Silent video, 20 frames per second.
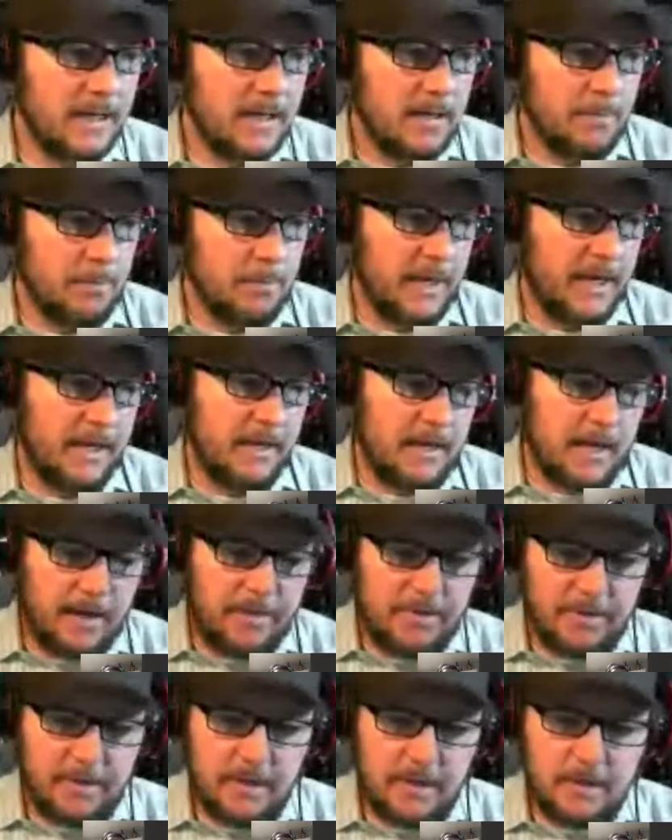But I, I
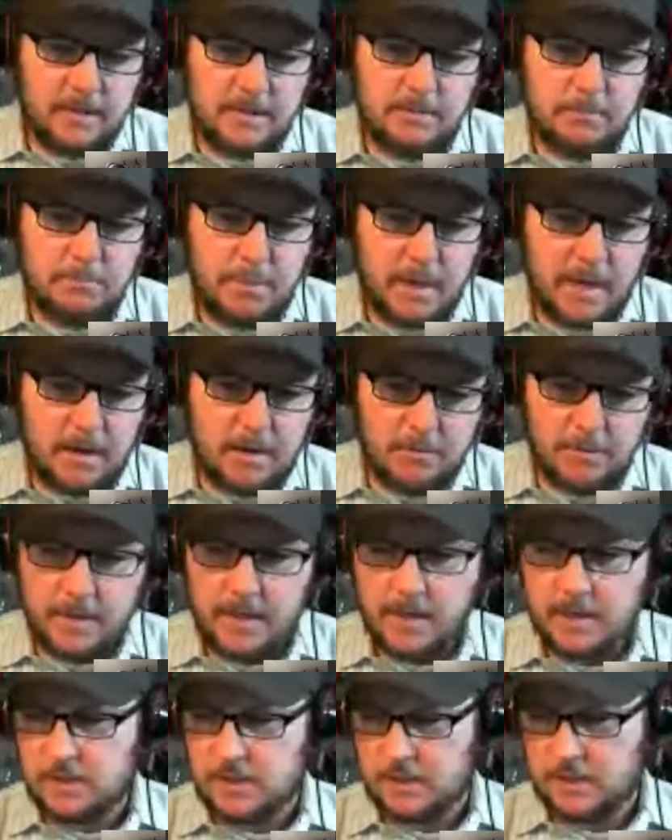think the barrel
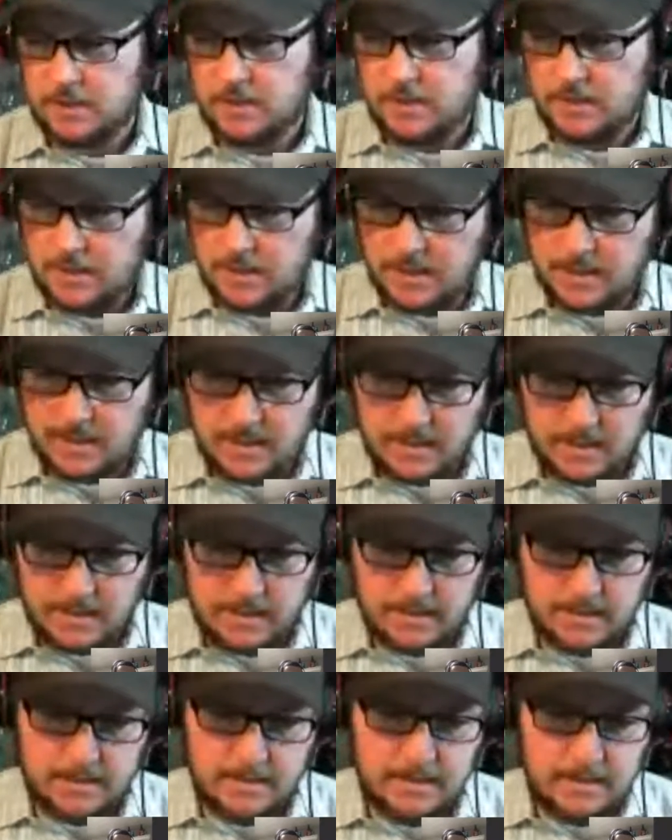age
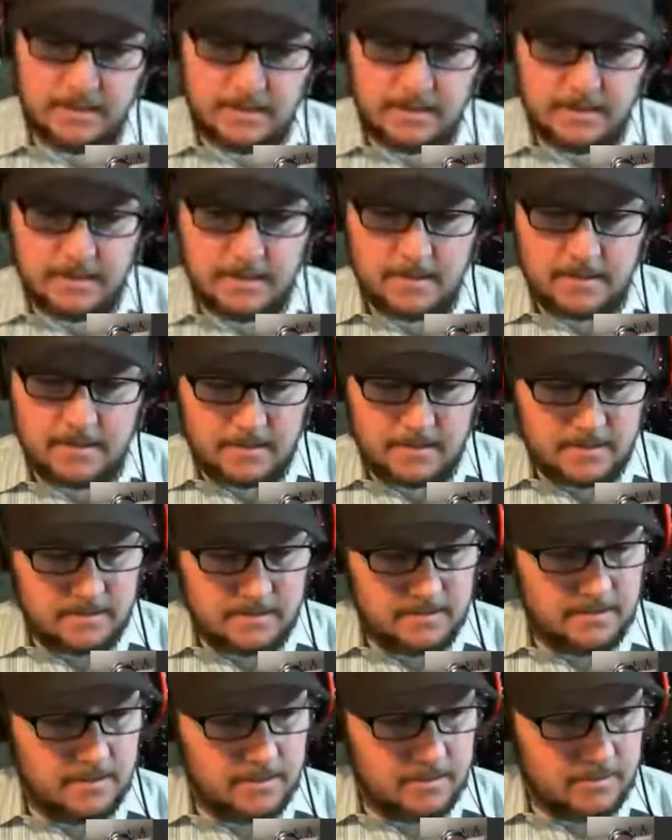uh,
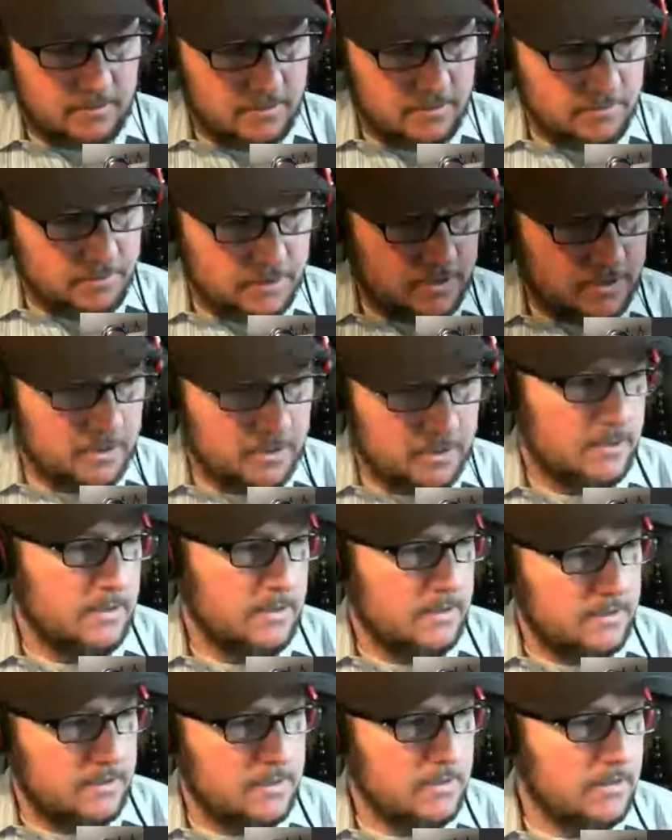groups the,
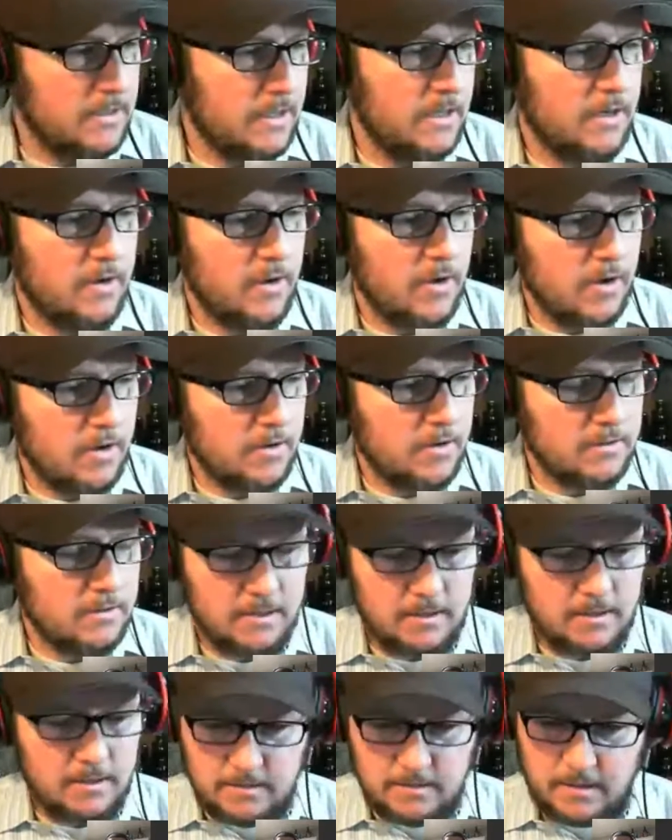still going to go. You
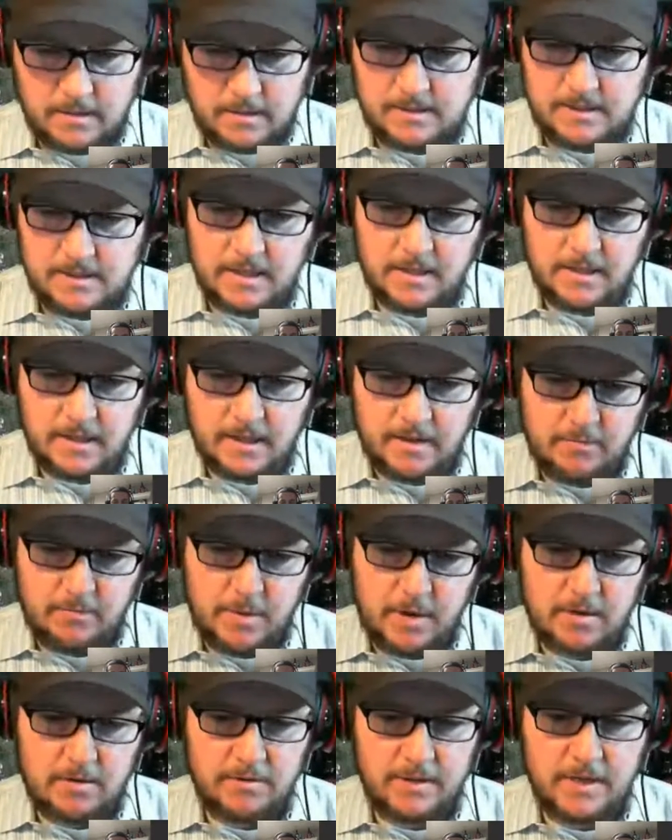know, you're going to see a lot of
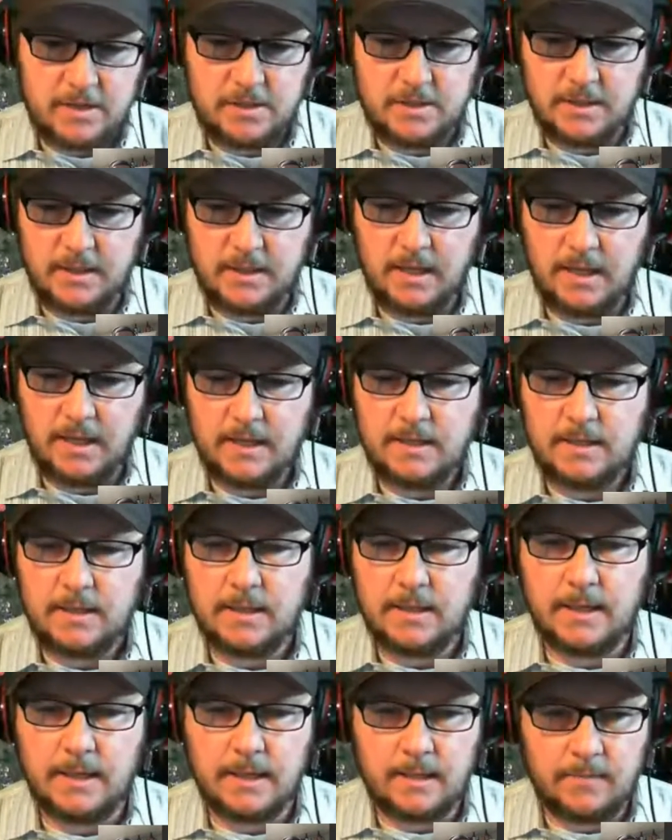barrel aged again.
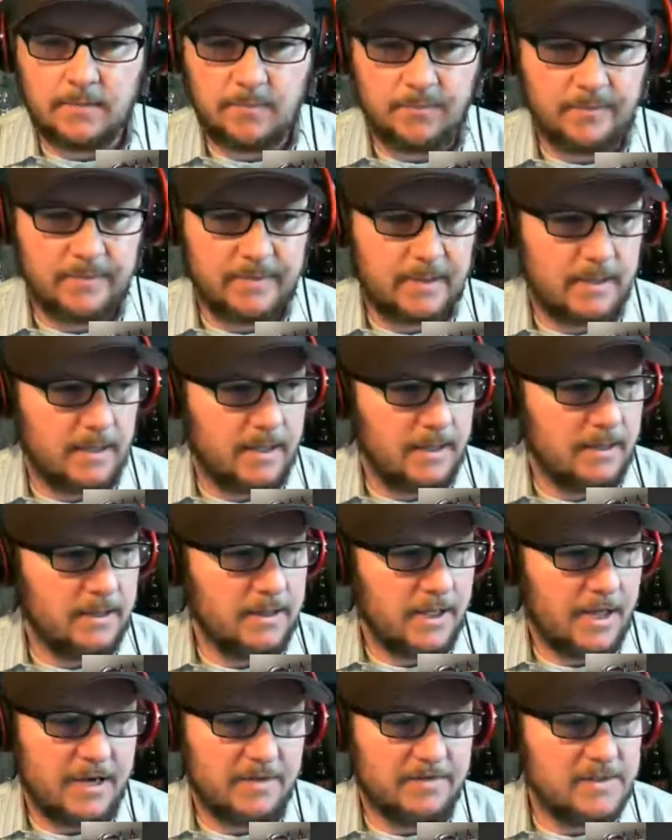Um, a
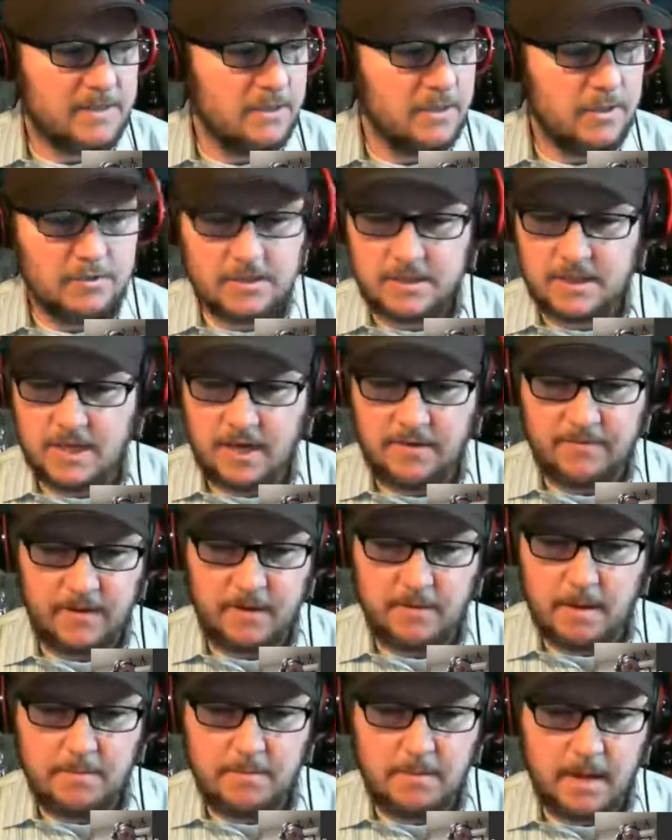lot of new stuff. I,
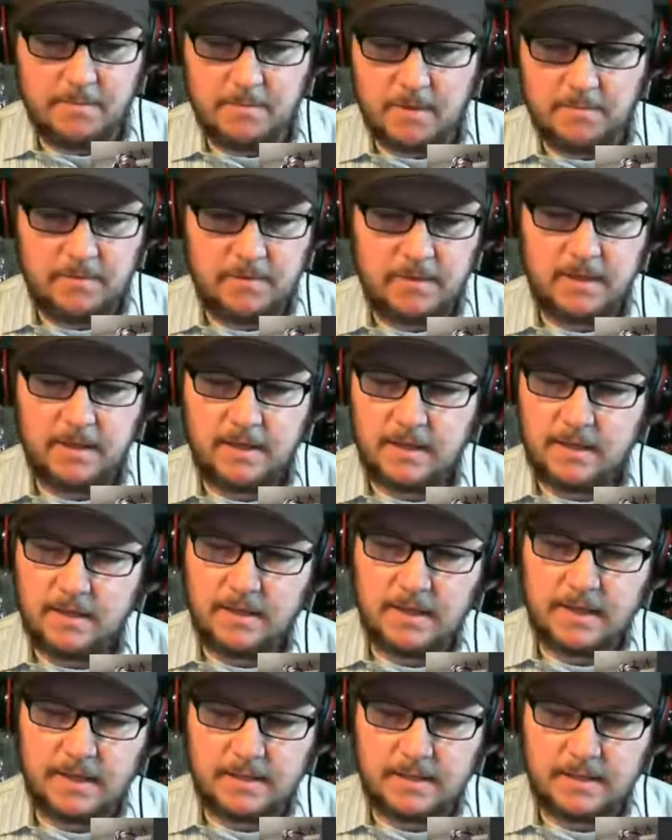I'm, I'm thinking that